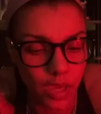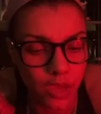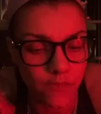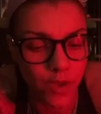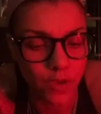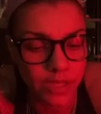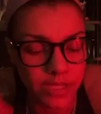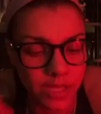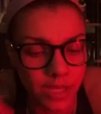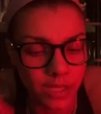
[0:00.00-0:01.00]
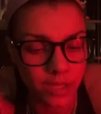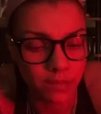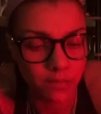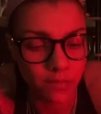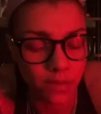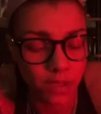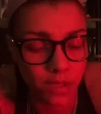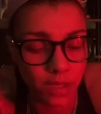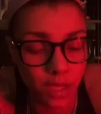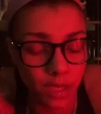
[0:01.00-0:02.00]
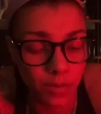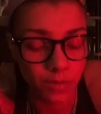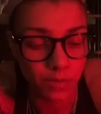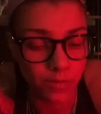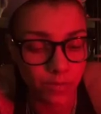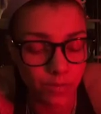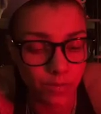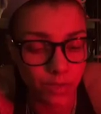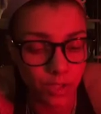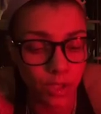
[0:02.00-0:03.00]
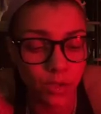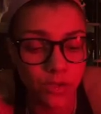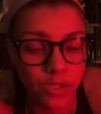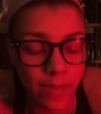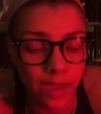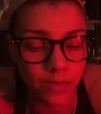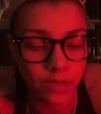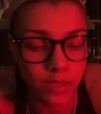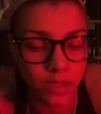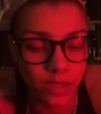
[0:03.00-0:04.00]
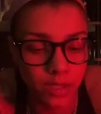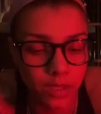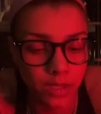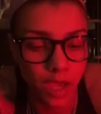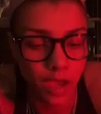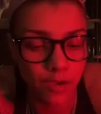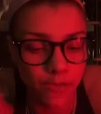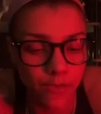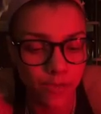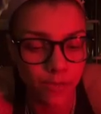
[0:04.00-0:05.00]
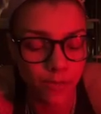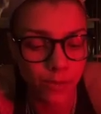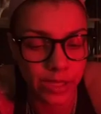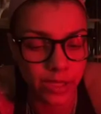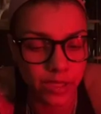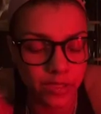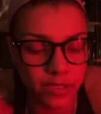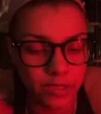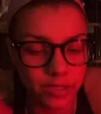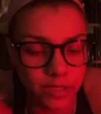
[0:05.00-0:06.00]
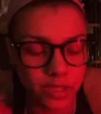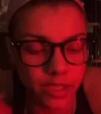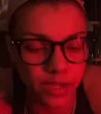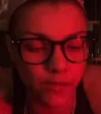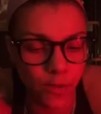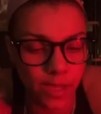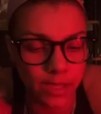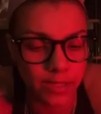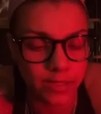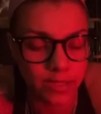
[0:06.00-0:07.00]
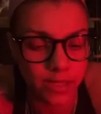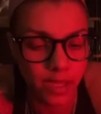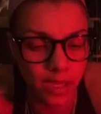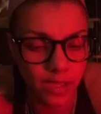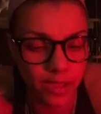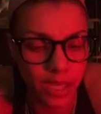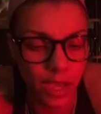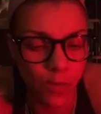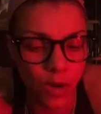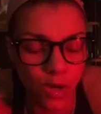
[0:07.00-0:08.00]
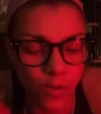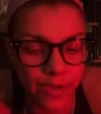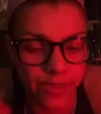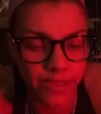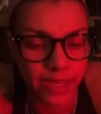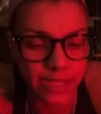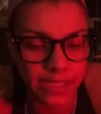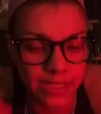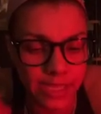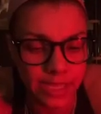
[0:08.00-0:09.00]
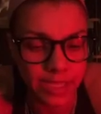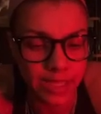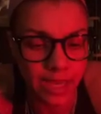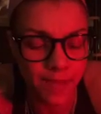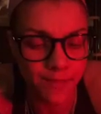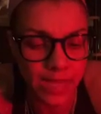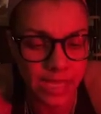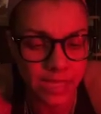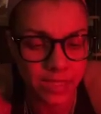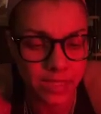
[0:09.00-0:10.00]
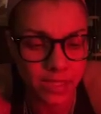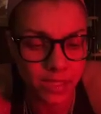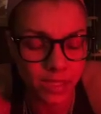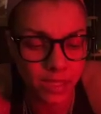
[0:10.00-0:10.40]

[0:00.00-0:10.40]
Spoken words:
I've noticed that a huge amount of readers, clairvoyants that I work with, that I see, that I meet,